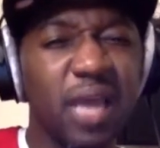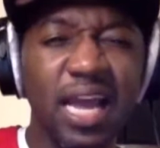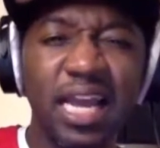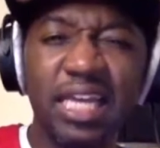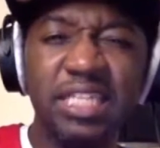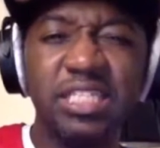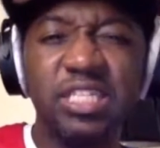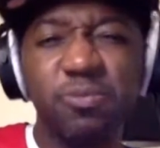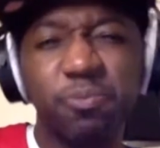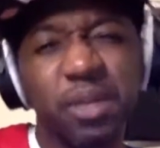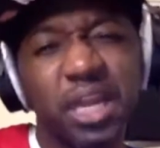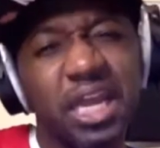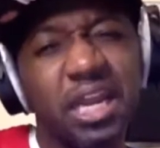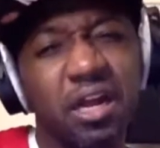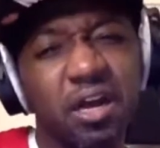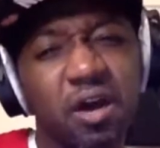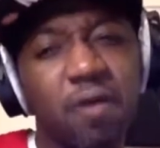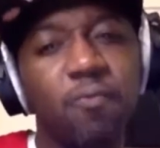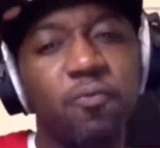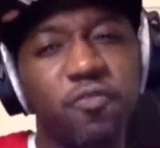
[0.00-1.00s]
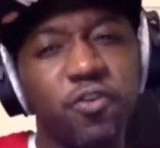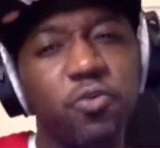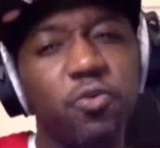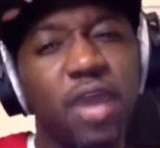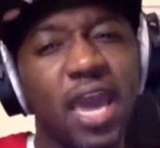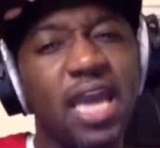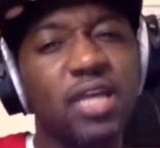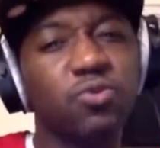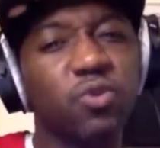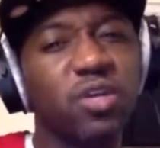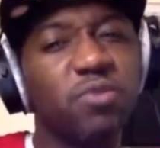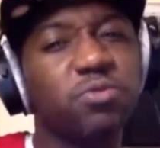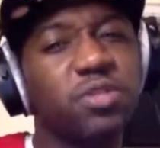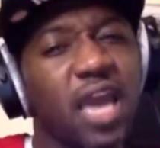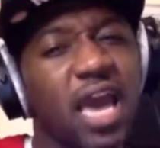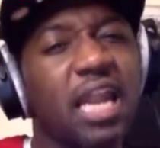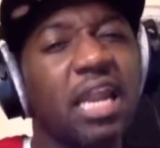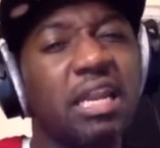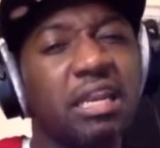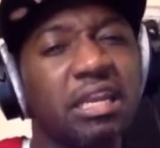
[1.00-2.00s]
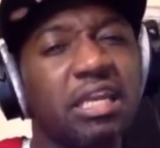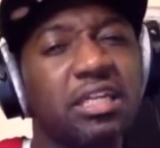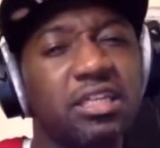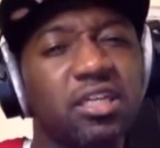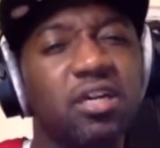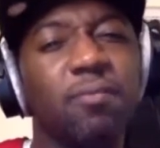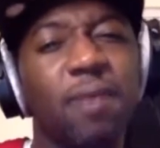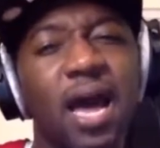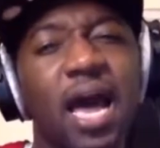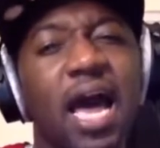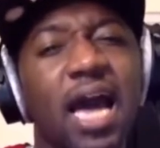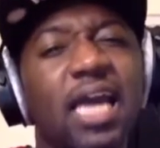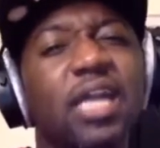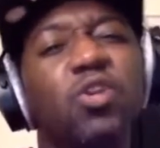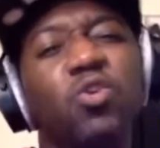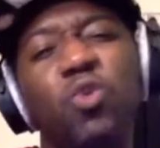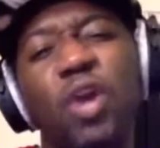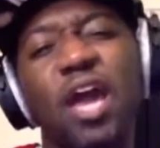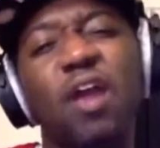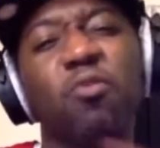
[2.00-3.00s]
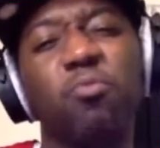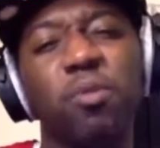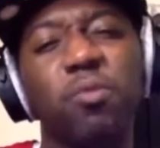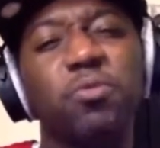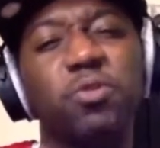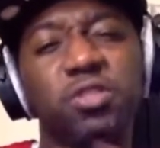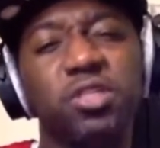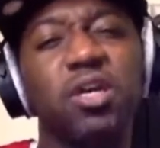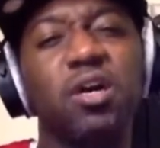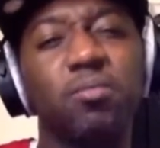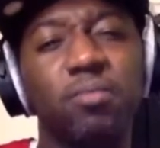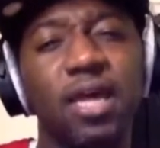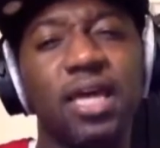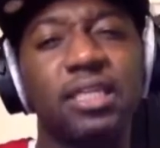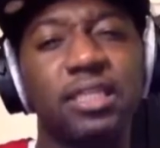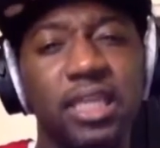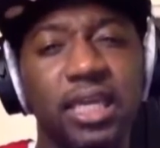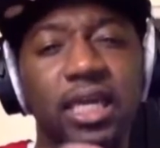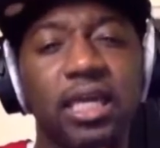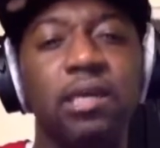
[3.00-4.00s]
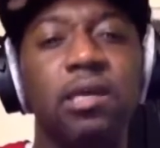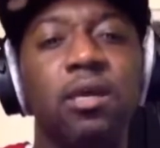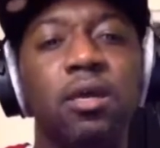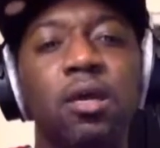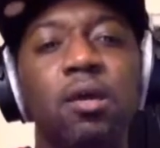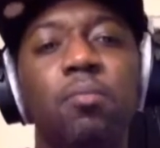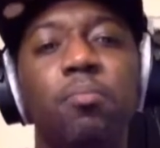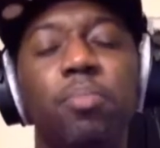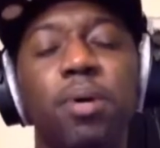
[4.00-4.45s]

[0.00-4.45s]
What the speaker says: I guess he's played a couple few games where he was kind of nicked up. I can do kind of remember something like that. Mm-hmm.